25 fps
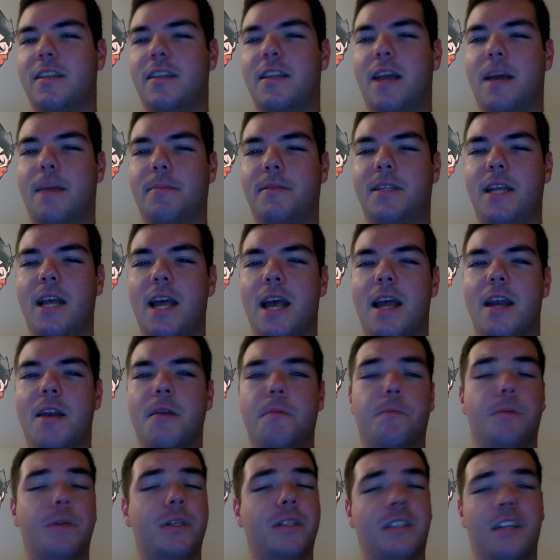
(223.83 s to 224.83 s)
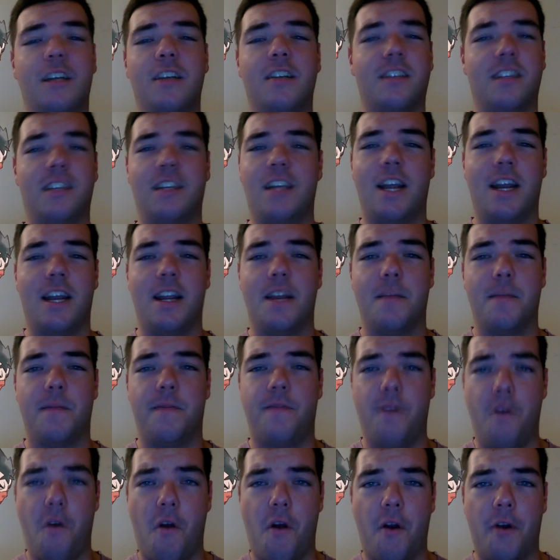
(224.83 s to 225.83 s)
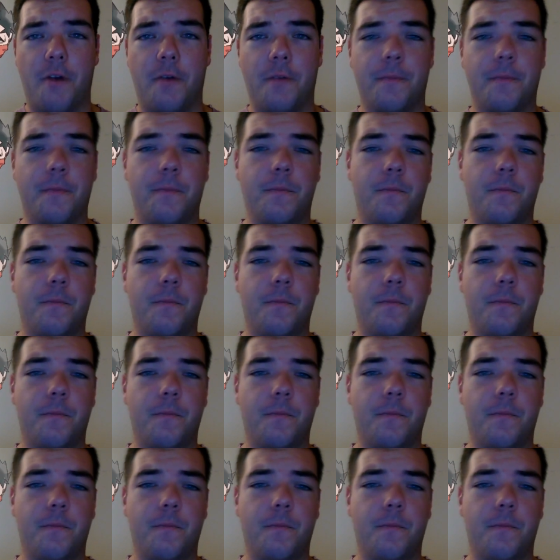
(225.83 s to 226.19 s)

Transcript: top 10, but doesn't get him far.